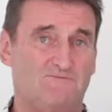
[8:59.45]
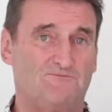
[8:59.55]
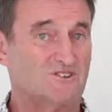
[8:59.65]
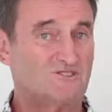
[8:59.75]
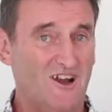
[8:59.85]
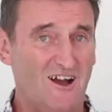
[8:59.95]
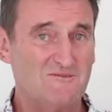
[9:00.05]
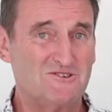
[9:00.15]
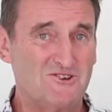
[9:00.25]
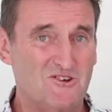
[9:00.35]
Because
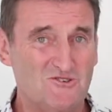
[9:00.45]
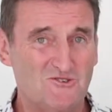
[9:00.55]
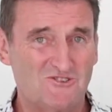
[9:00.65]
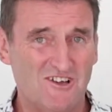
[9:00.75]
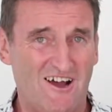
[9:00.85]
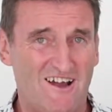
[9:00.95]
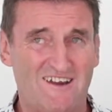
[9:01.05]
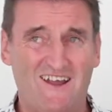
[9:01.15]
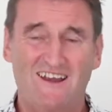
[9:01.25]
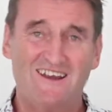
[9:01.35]
time is on your side.